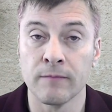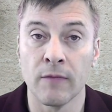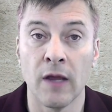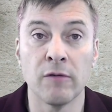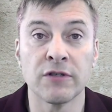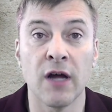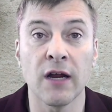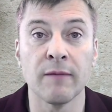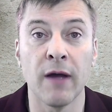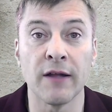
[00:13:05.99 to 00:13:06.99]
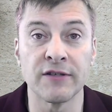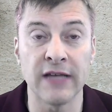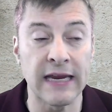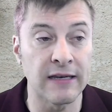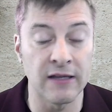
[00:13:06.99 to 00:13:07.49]
He was talking about
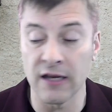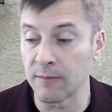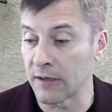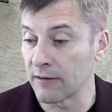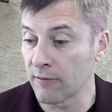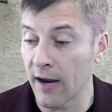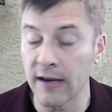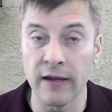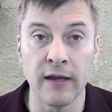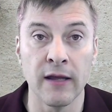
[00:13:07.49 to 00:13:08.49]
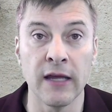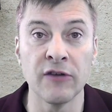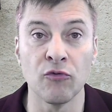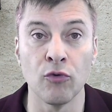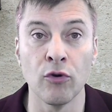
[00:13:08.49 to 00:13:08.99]
Satan, the enemy, right?
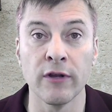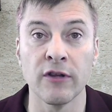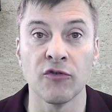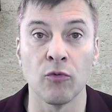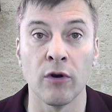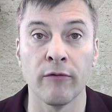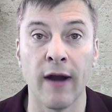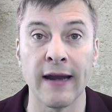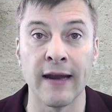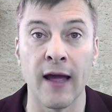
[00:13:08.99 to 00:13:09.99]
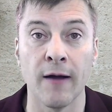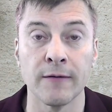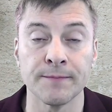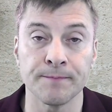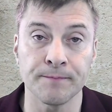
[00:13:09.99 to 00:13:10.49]
He's ruling this world right now.
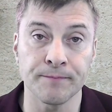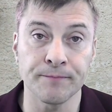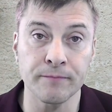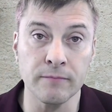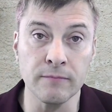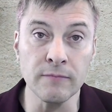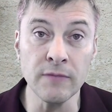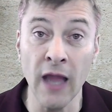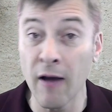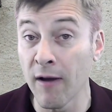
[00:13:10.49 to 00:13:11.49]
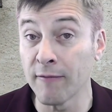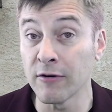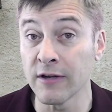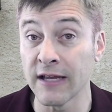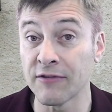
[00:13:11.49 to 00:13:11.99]
However,
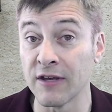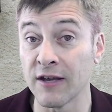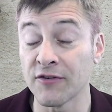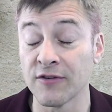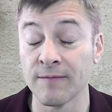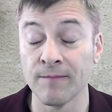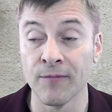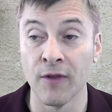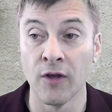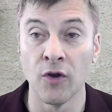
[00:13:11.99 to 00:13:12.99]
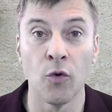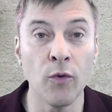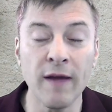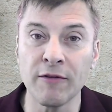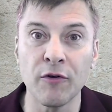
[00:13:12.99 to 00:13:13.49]
get this, we
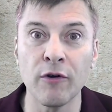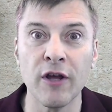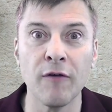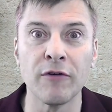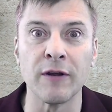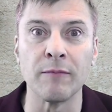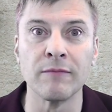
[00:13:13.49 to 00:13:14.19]
have authority over him.